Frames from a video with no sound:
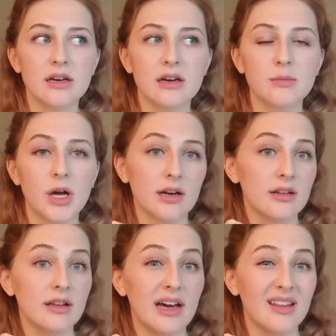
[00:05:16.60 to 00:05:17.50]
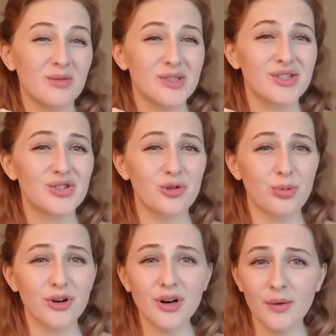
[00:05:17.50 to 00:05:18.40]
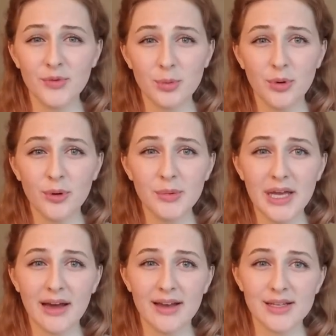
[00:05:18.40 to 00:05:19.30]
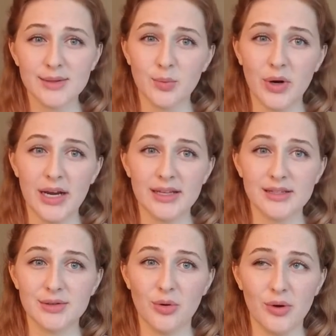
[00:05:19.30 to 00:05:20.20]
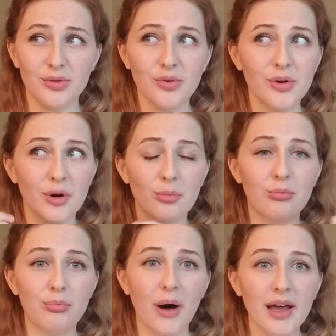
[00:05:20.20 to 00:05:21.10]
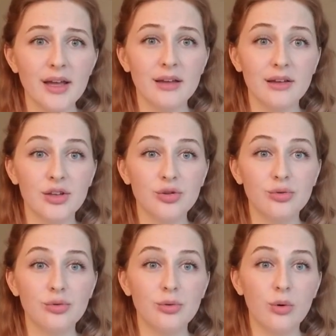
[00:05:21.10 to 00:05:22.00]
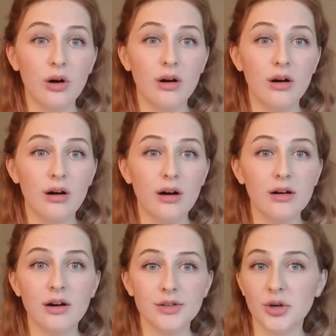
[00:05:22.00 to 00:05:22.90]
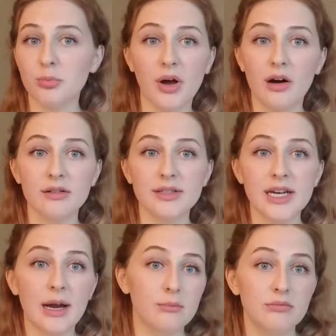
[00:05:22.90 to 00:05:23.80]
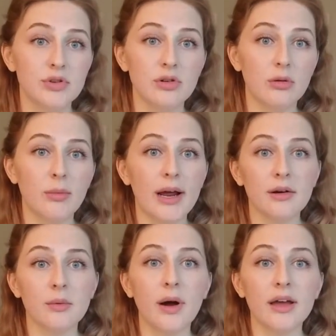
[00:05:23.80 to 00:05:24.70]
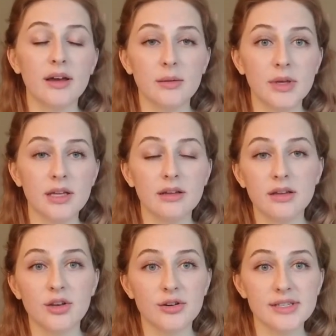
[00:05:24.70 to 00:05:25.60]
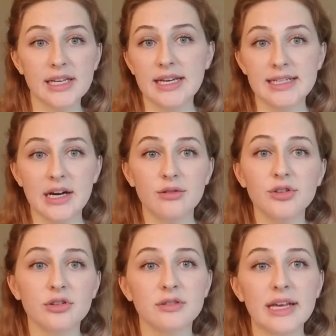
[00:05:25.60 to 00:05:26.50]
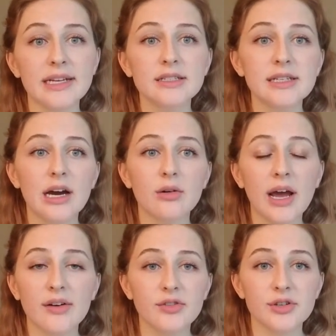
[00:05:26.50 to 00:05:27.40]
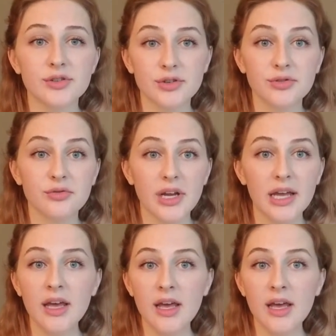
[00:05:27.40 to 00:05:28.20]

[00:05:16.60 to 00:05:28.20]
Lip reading: I'm not gonna lie, that was super uncomfortable, because when it's going through your butt, you are on your butt all the time, no matter what. I mean, you're sitting down, you're laying down after surgery,